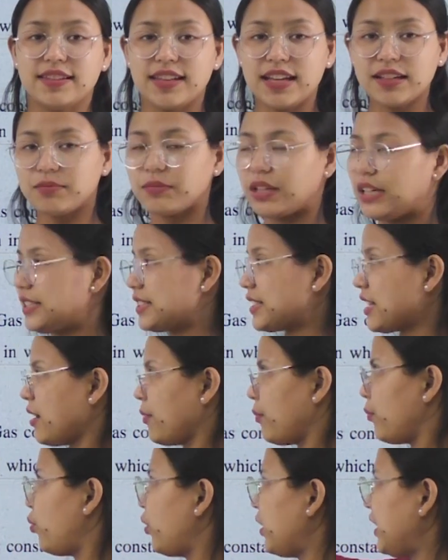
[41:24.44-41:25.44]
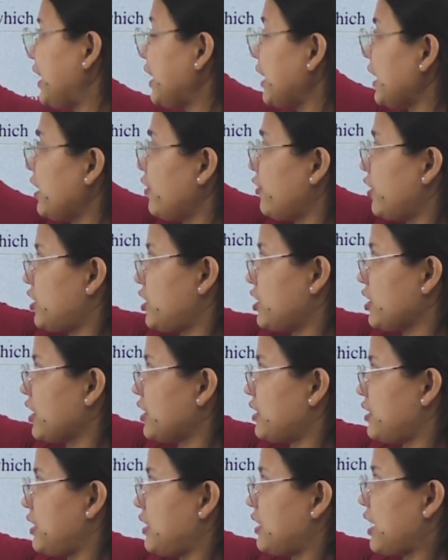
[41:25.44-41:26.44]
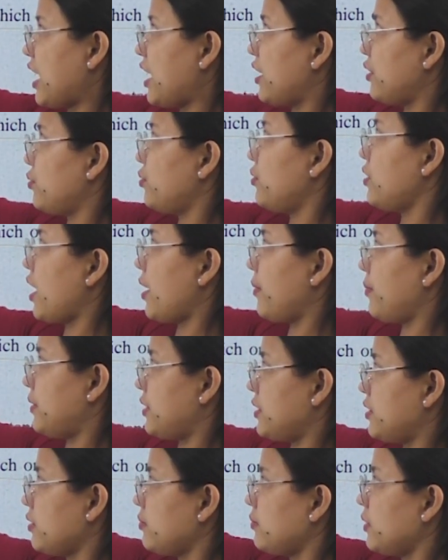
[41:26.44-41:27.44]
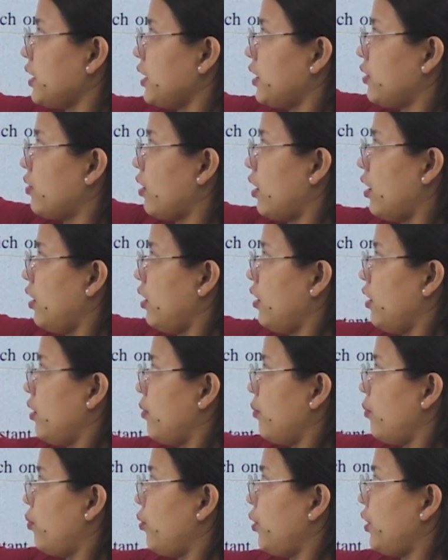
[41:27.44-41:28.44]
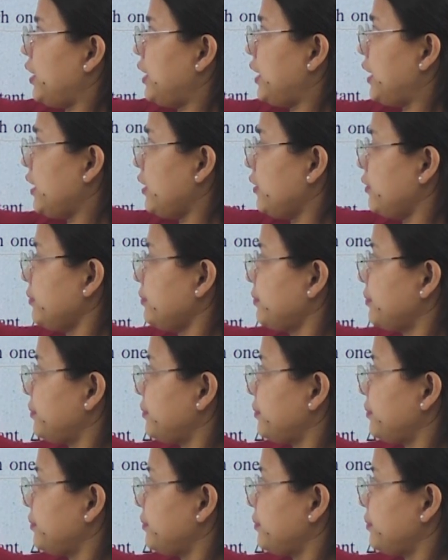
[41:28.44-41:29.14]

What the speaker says: that means boiling elevation constant higher su yabani chamane ko boiling